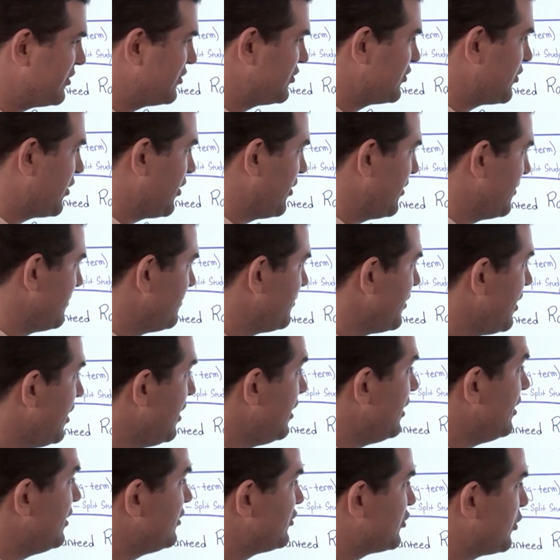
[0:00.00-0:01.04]
to start.
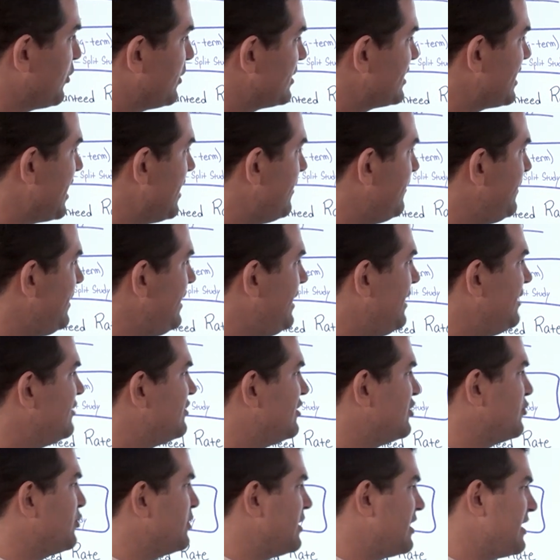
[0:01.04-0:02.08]
So, what that means
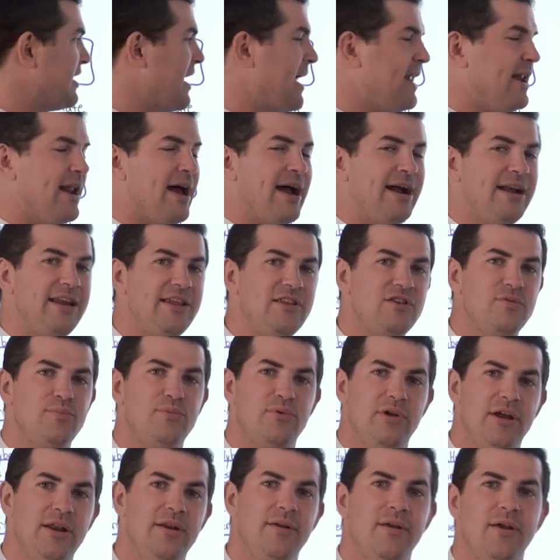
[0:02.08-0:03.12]
is with a 1090
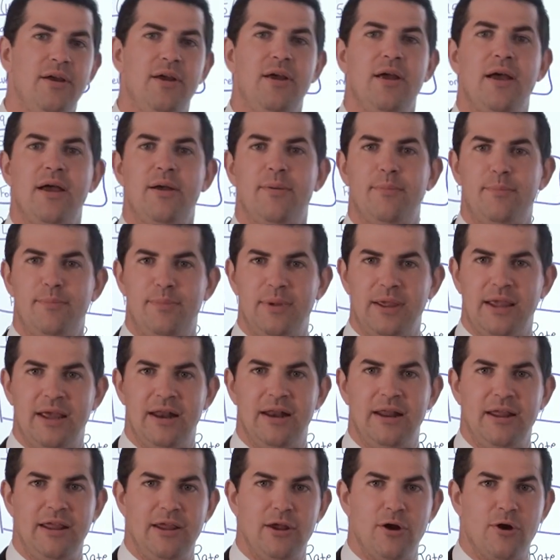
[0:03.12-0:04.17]
split,
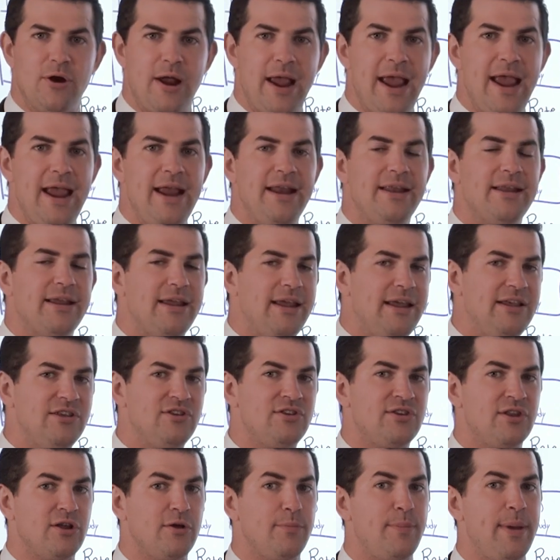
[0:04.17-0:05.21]
beginning year eight, he's
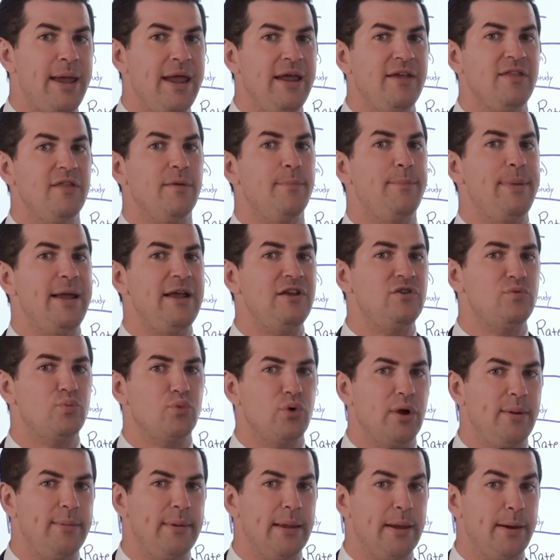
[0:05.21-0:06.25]
still paying the base
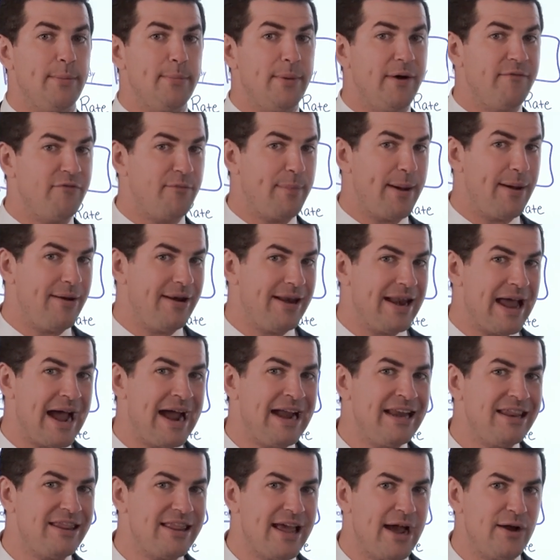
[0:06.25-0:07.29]
premium of about
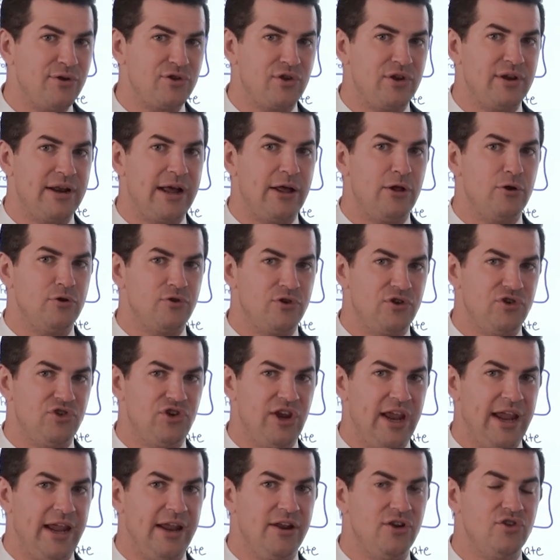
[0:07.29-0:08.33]
$9,000 in
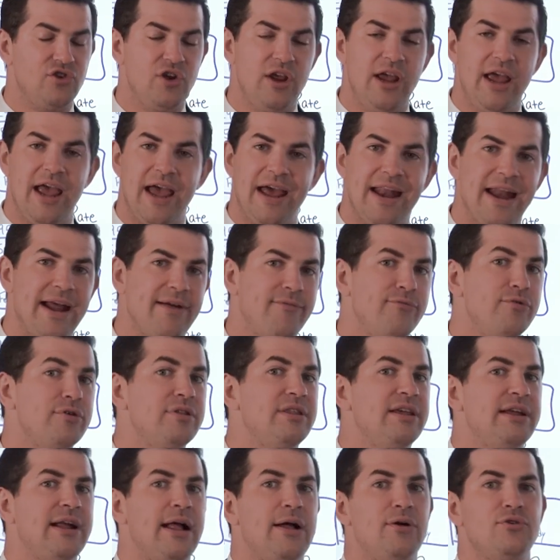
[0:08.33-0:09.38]
change, and
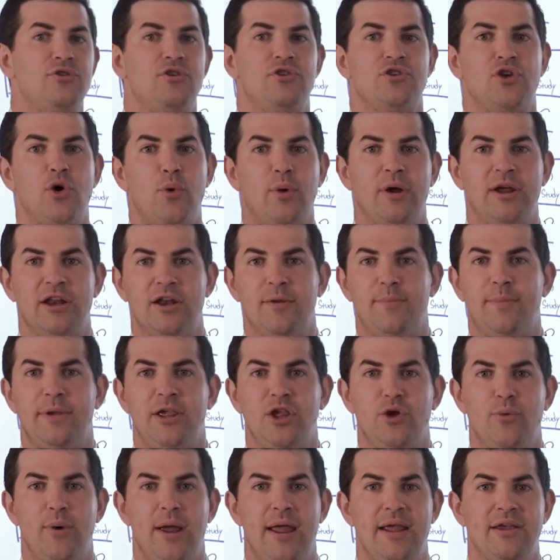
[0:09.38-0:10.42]
everything else is going into
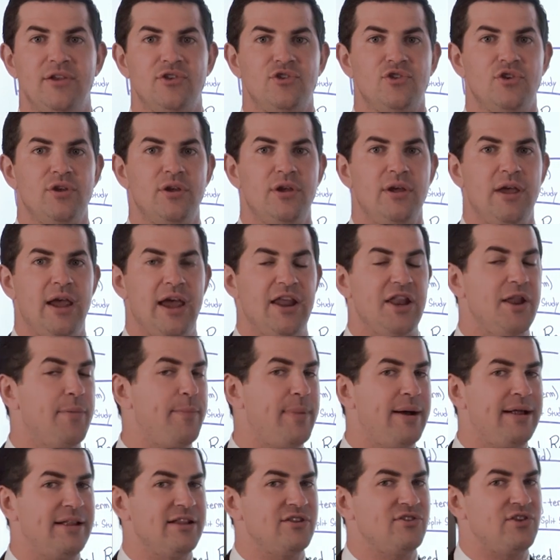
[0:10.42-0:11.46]
PUAs. And the
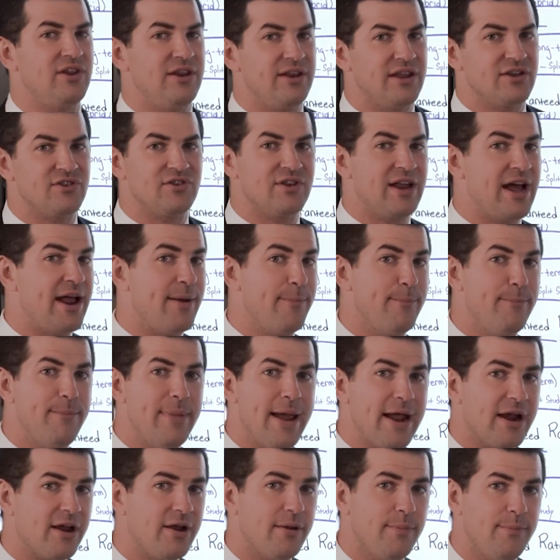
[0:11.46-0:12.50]
policy does not
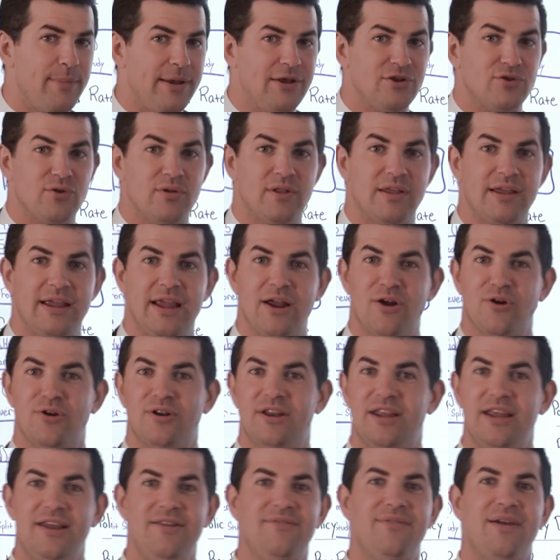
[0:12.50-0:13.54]
MEC based on the
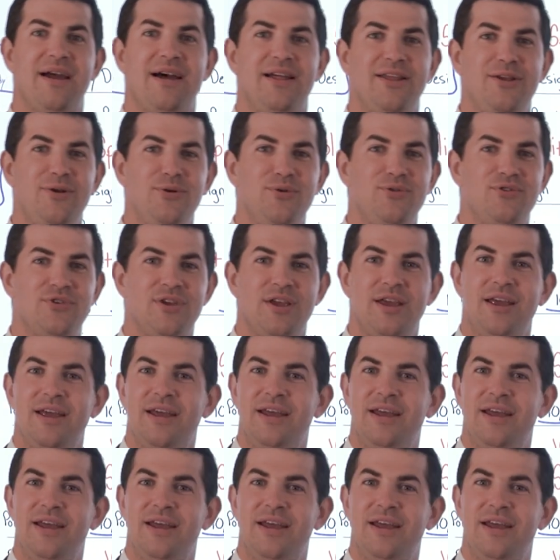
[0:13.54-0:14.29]
guaranteed values,